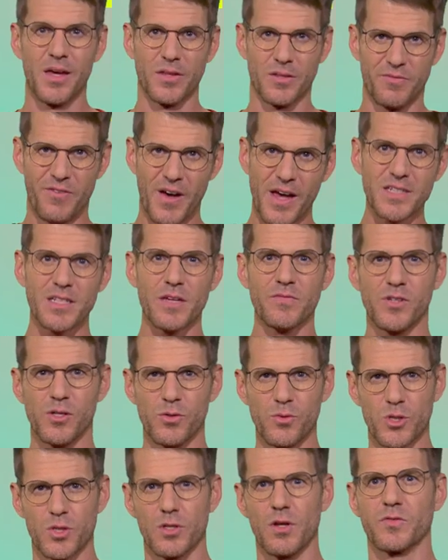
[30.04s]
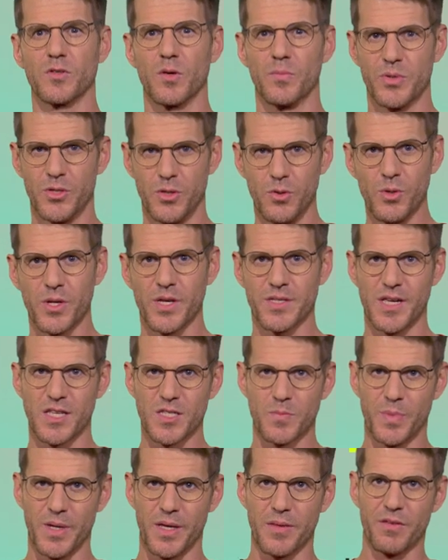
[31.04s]
The fast evolution of computers
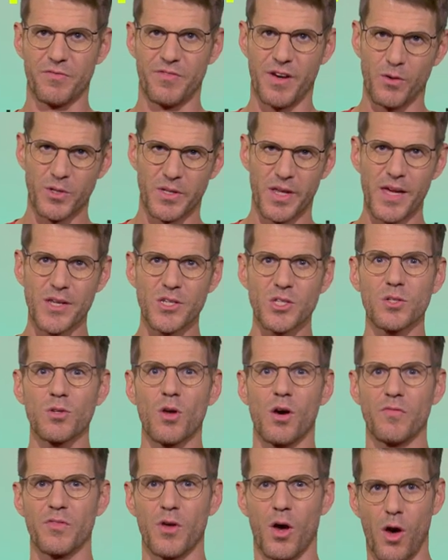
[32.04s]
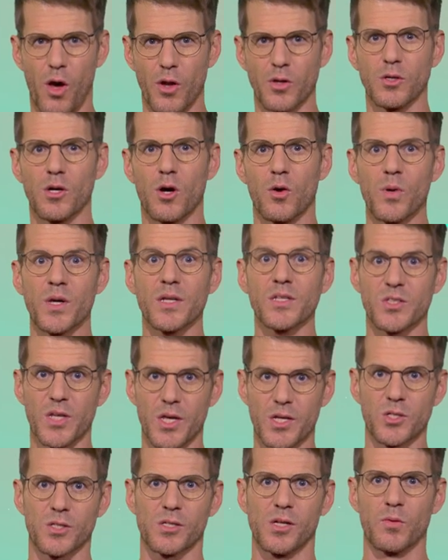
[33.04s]
has been the foundation of the ongoing
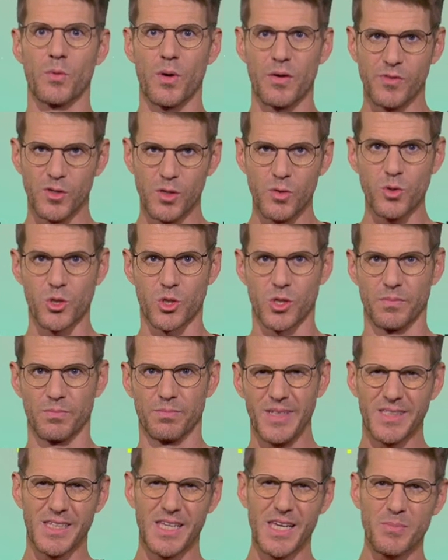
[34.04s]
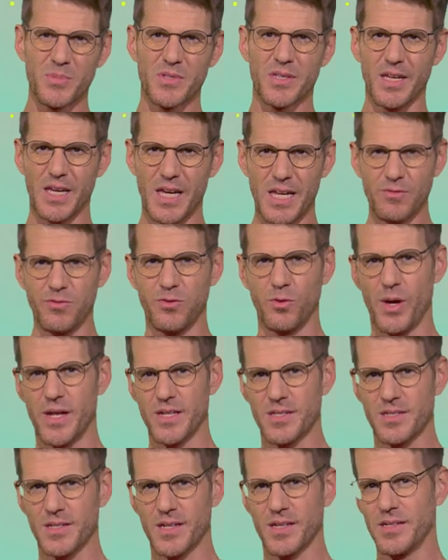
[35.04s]
digital revolution. It keeps
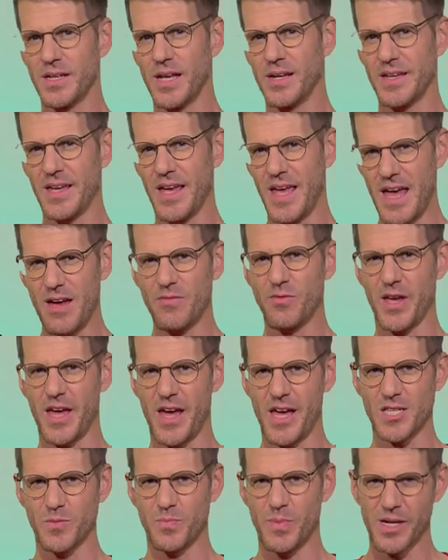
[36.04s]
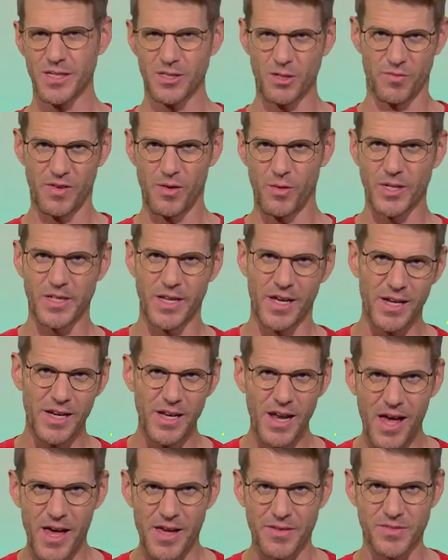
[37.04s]
influencing nearly every aspect of our daily
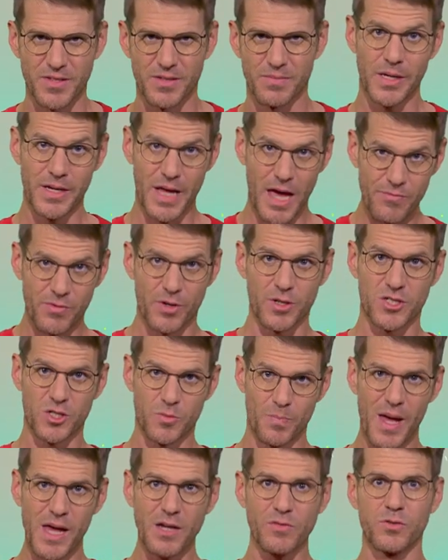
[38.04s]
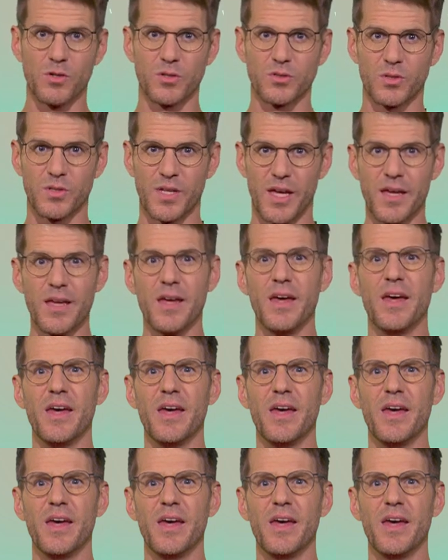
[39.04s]
lives. An average smartphone today